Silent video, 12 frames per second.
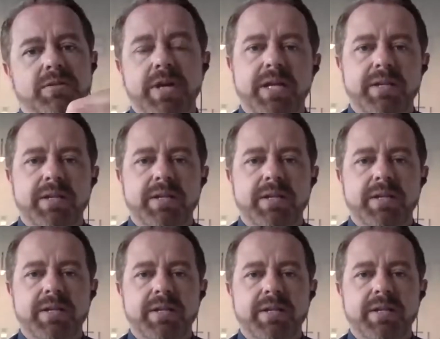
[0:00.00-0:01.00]
And that's our
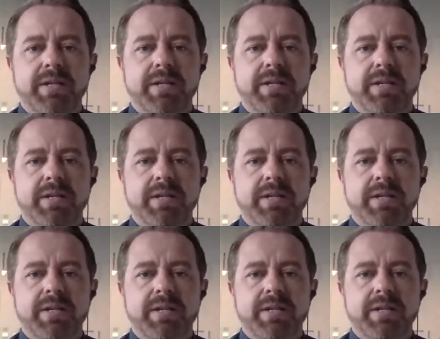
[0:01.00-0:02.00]
profitability.
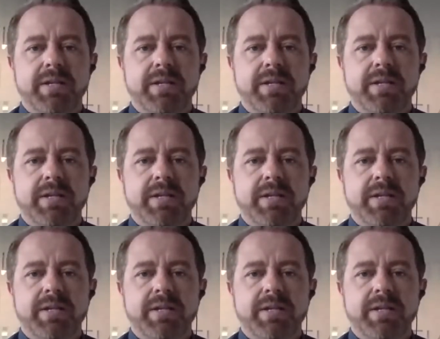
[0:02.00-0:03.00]
And if you think of
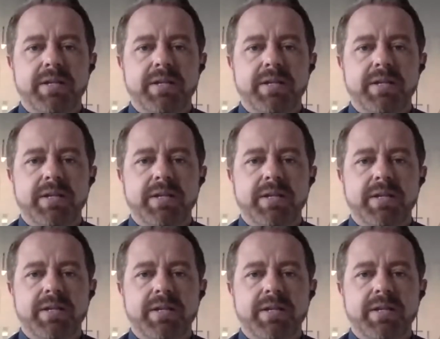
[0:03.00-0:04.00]
each of these kind of as
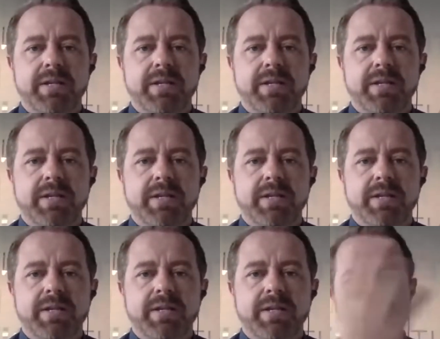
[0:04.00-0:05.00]
levers, you know, those
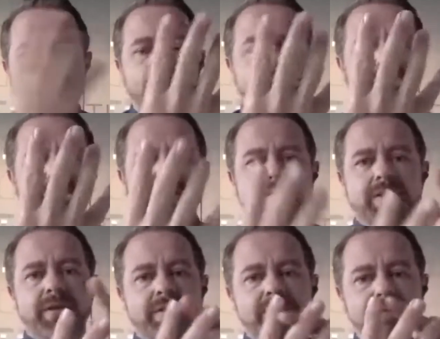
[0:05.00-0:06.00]
these these four things,
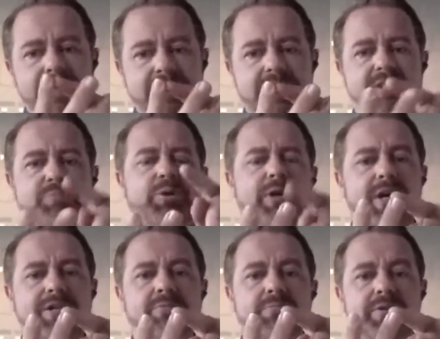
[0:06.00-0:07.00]
visits,
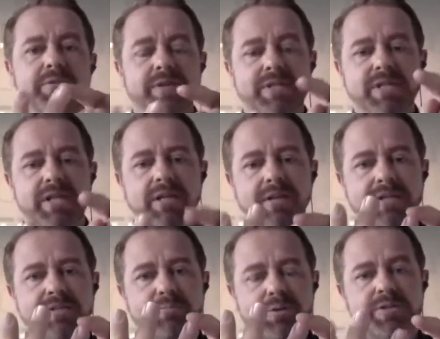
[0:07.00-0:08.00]
production per visit,
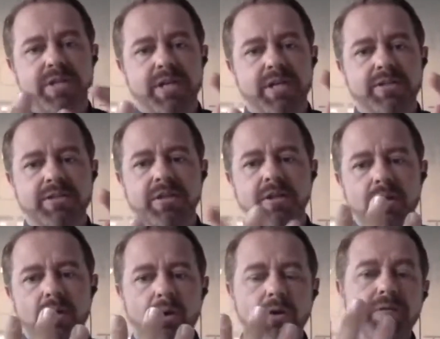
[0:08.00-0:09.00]
collection percentage,
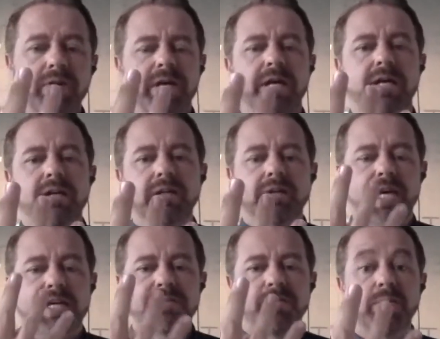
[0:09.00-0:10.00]
overhead
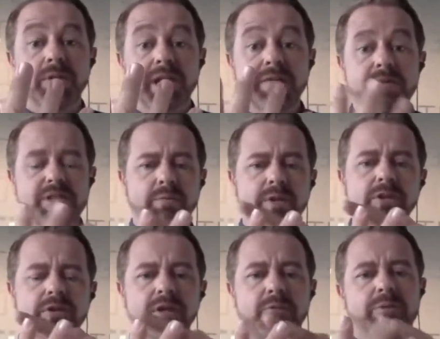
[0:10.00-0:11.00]
as four levers, and we
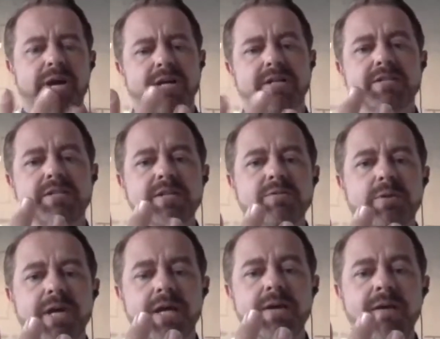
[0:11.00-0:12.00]
look at our practice this
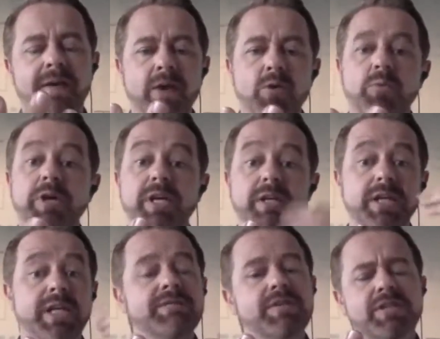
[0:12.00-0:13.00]
way, we can it
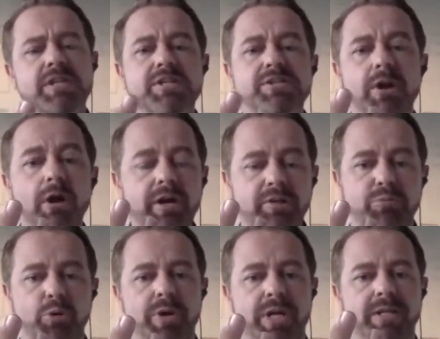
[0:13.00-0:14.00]
gives us a starting
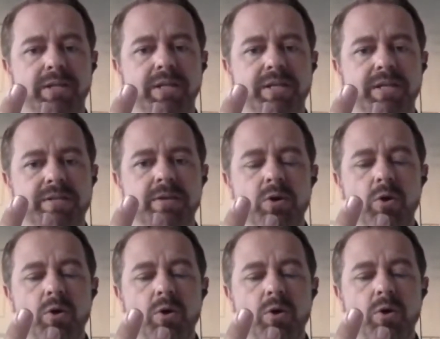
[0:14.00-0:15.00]
point at least
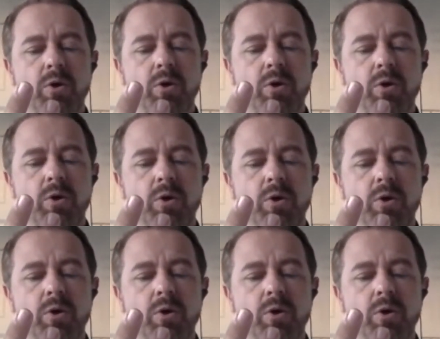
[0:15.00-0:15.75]
where we can say,